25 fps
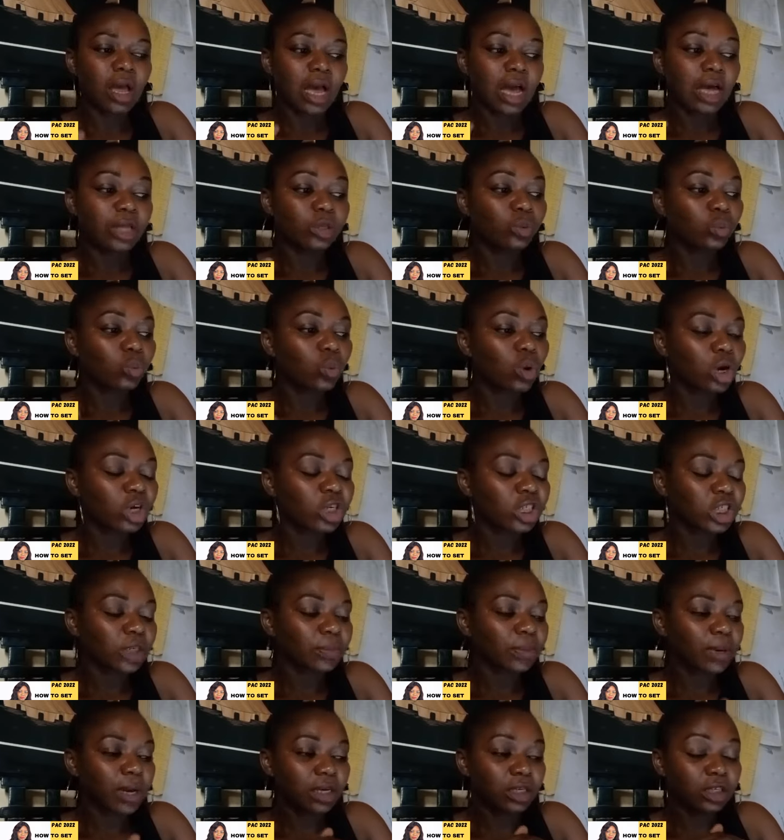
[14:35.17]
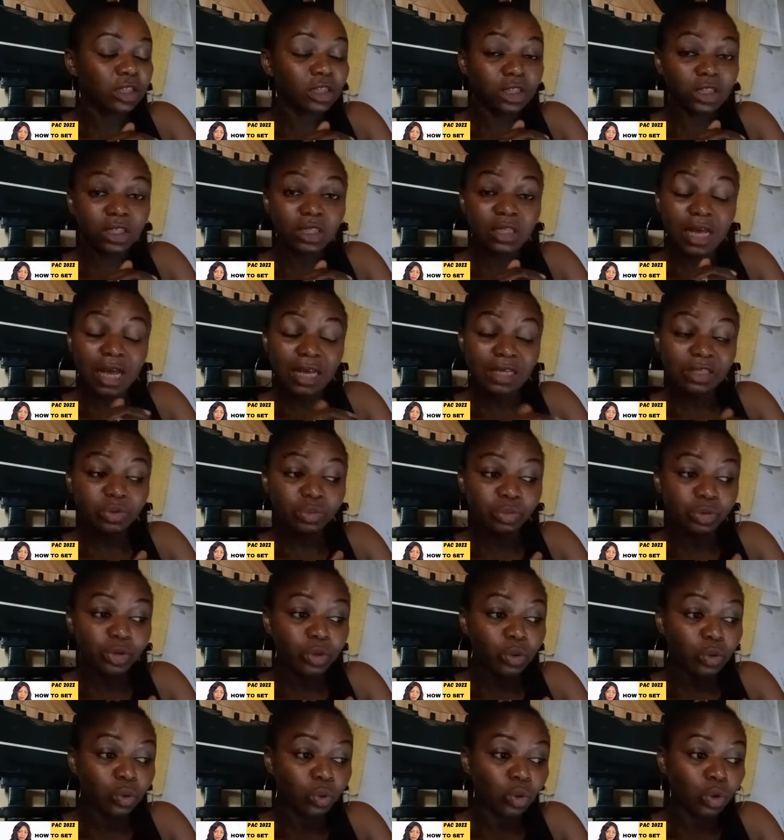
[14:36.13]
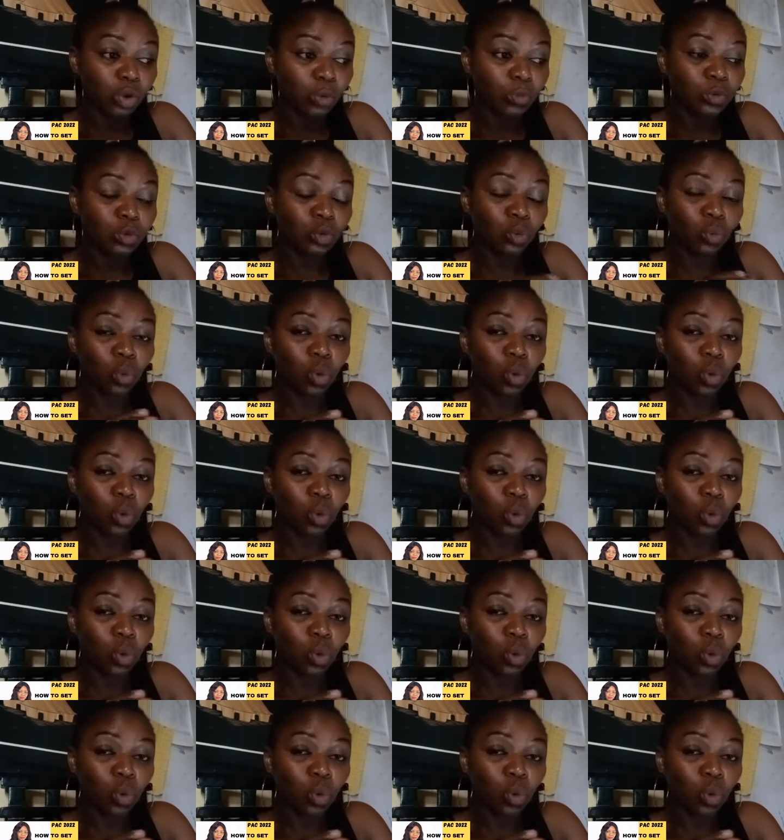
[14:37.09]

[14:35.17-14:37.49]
and the worksheet has 3 columns.